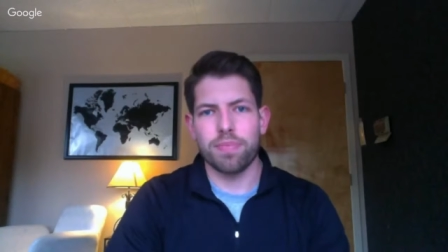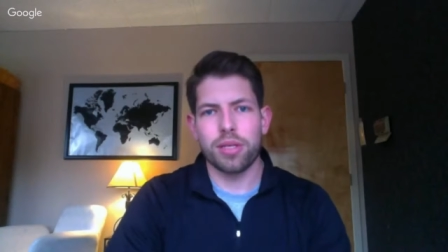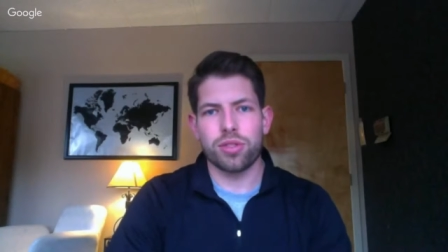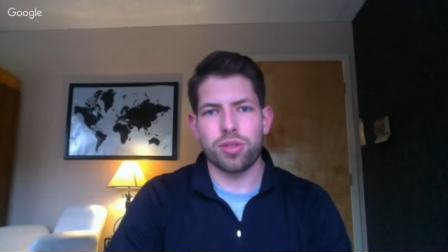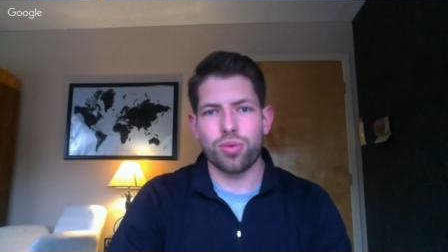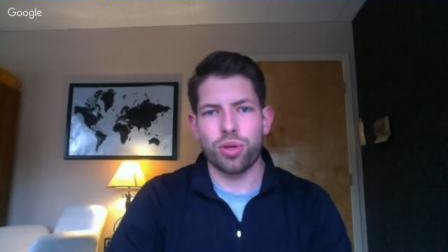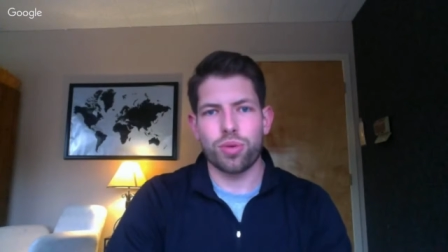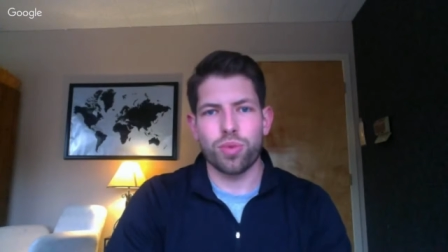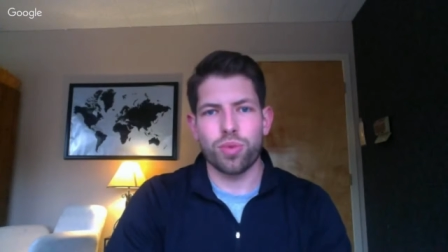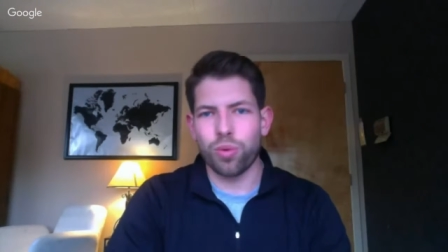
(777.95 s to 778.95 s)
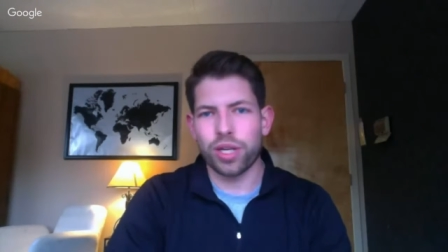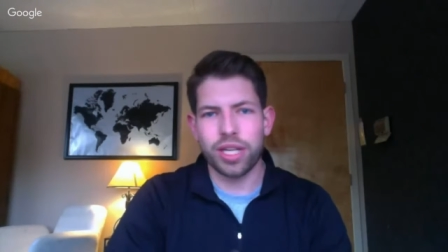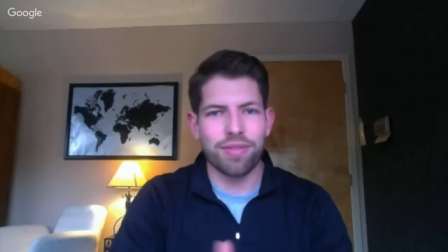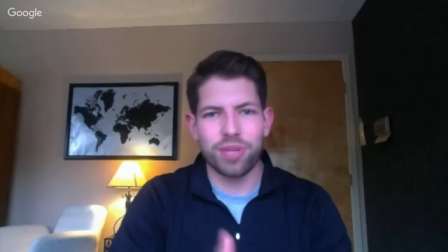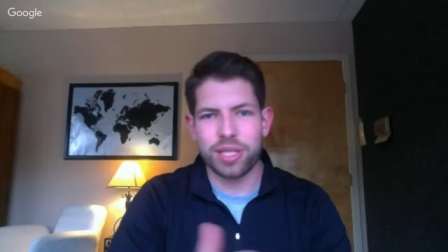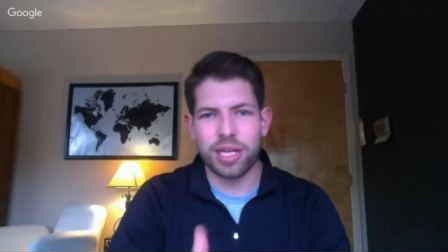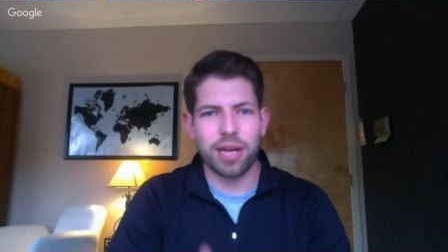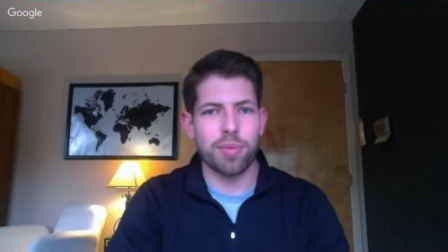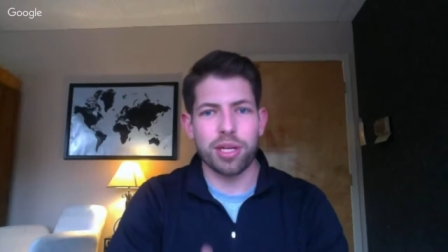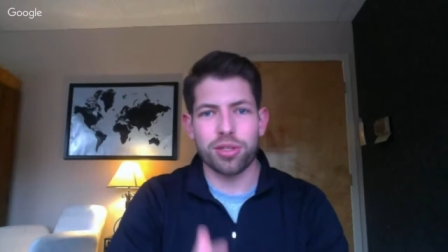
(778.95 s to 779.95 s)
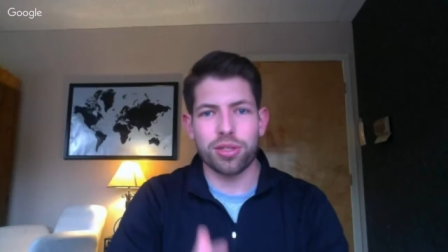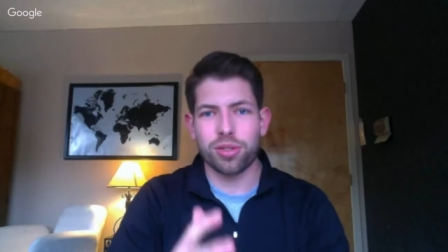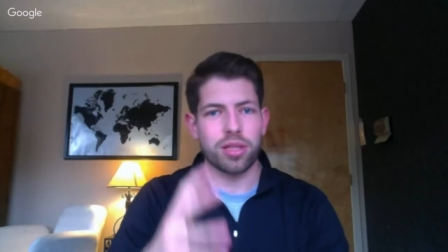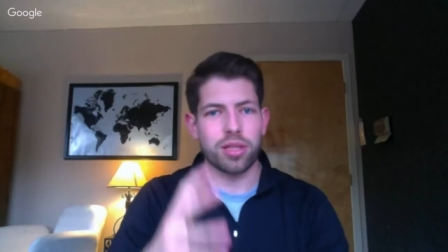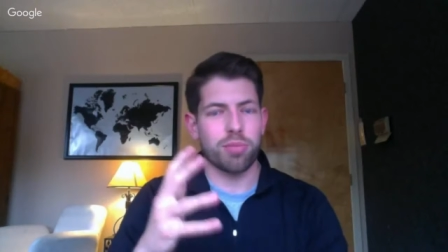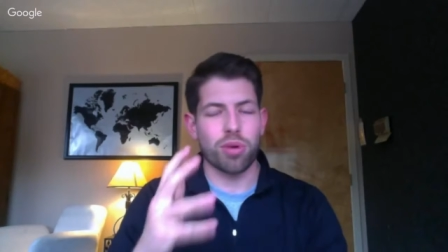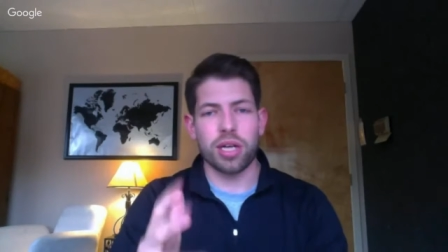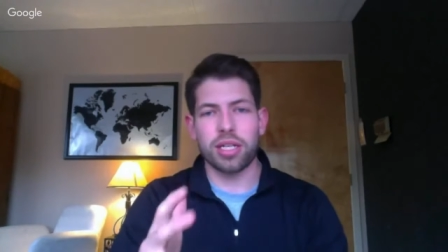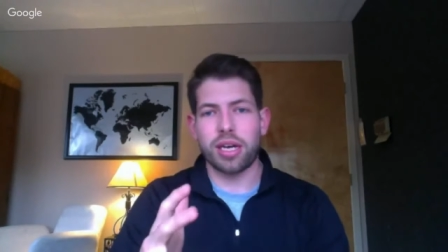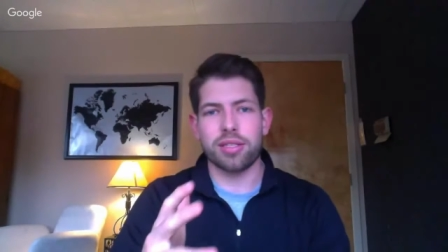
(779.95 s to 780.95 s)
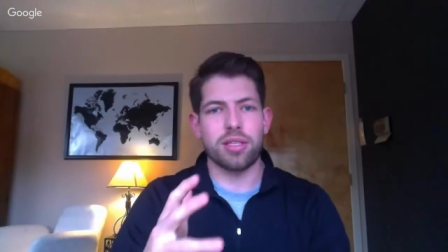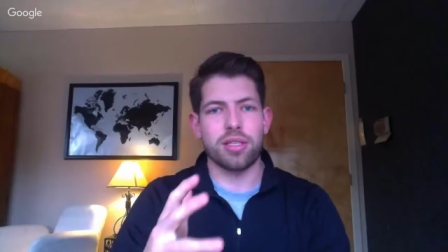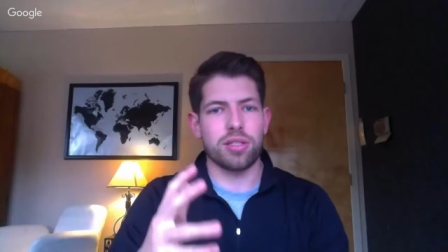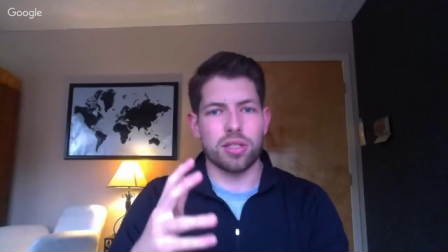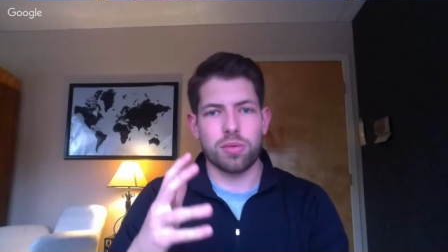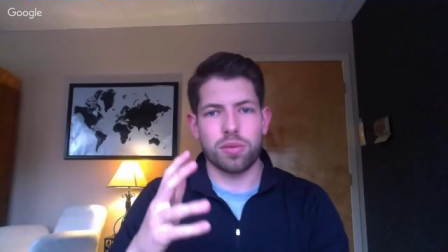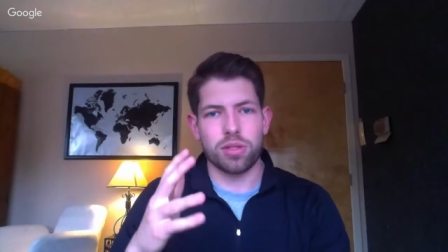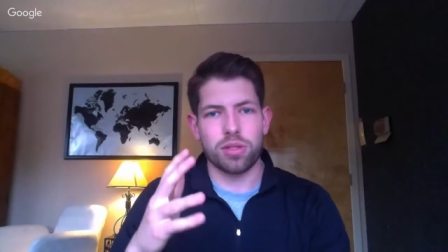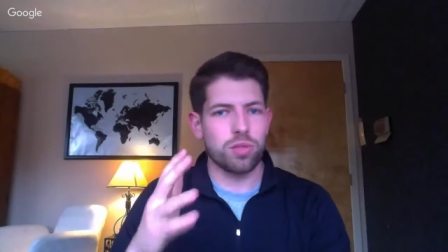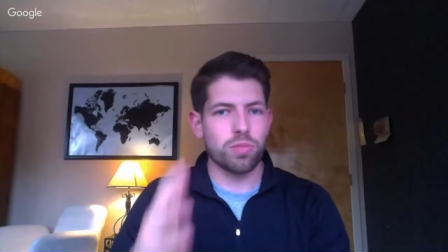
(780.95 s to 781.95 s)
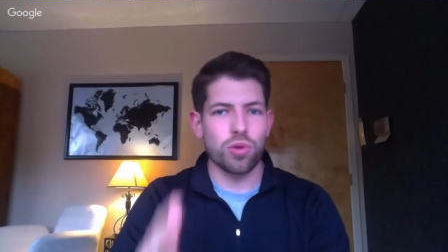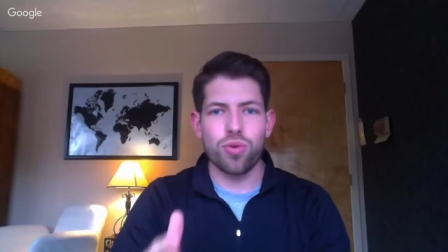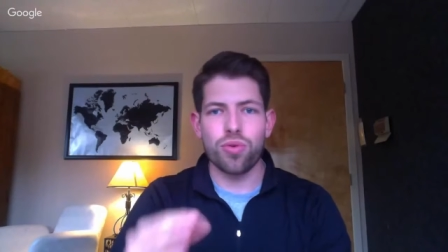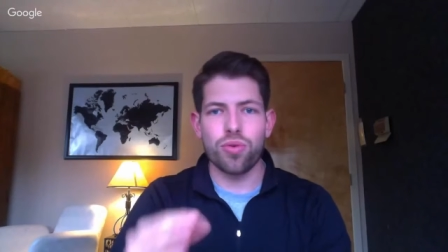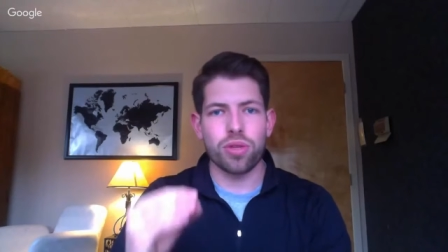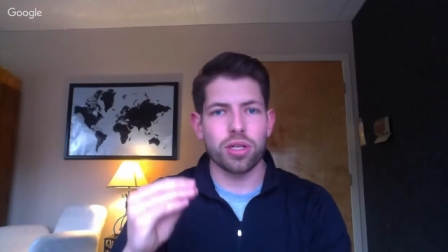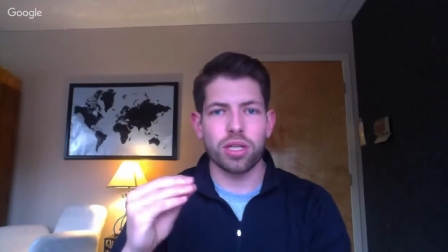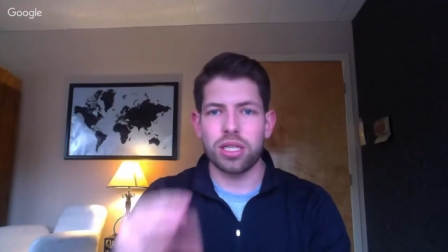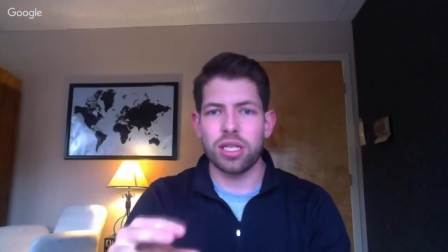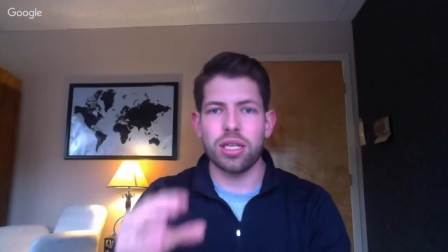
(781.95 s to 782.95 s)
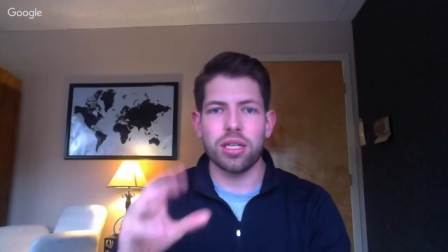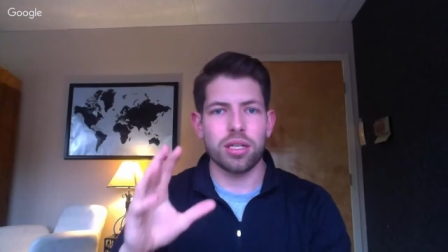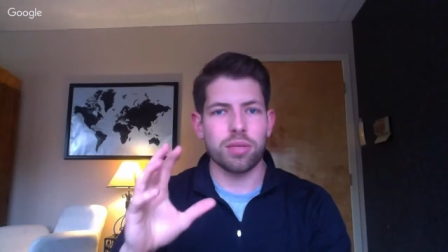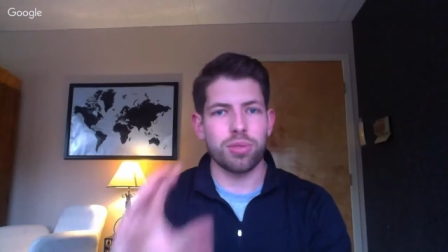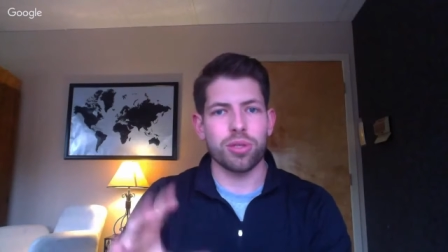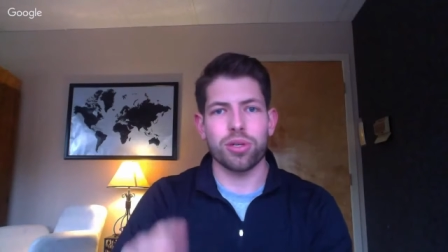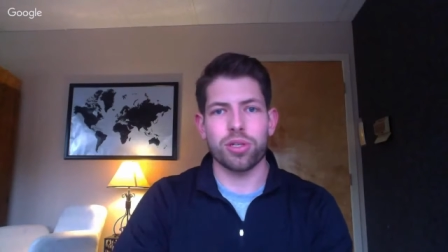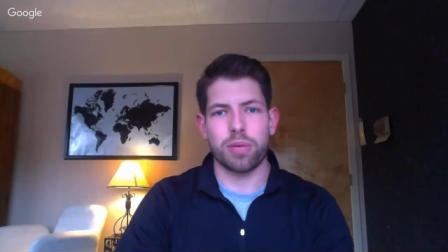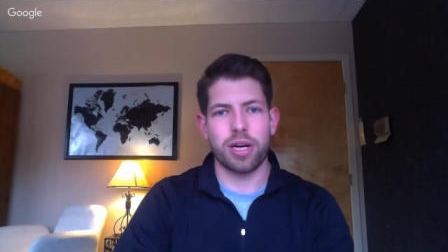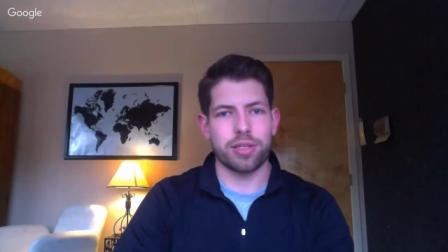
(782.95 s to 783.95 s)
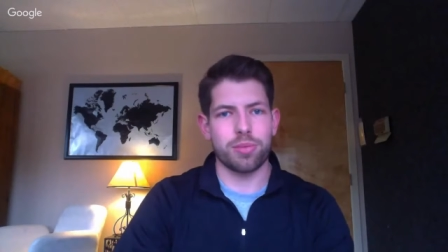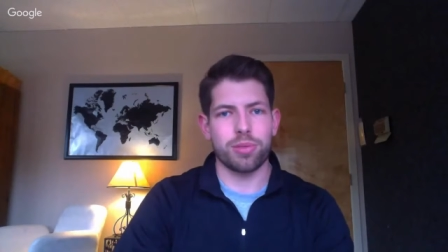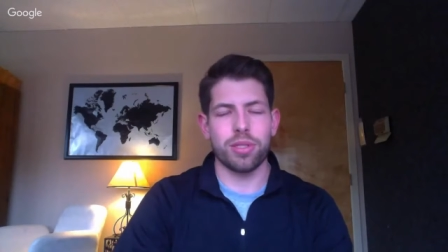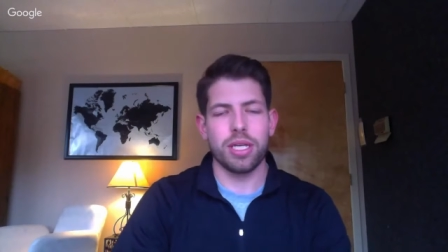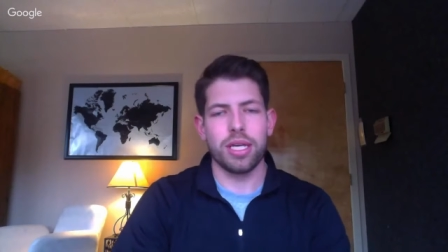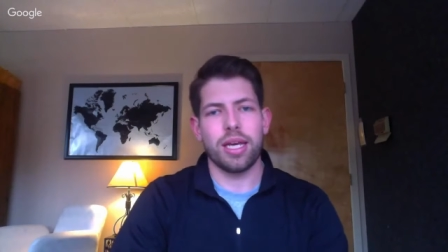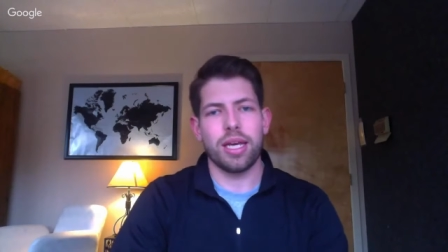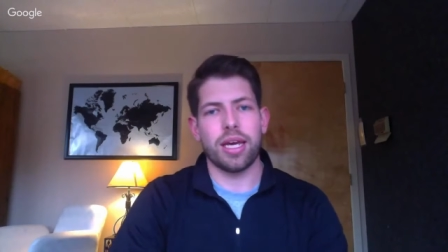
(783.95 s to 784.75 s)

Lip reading: So we're working every time to make sure that the broadcast is smooth and clean and pure as possible. And